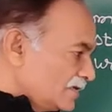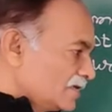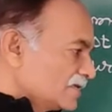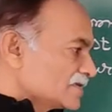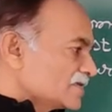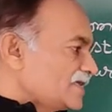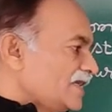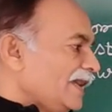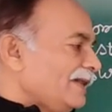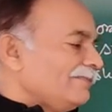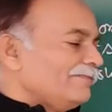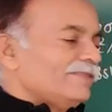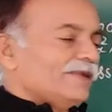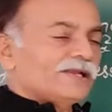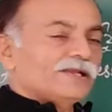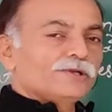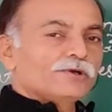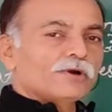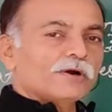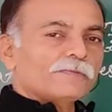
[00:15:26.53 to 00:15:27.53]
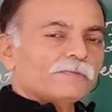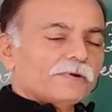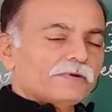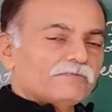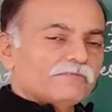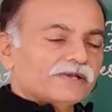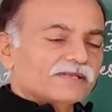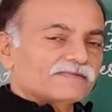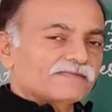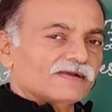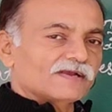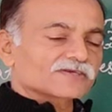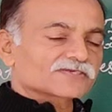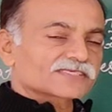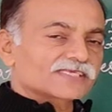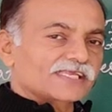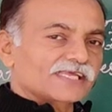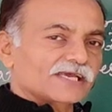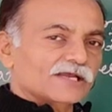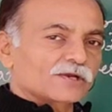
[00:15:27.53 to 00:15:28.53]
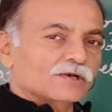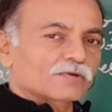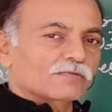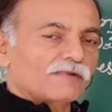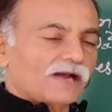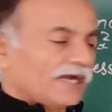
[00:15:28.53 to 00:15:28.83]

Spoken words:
same value of average velocity along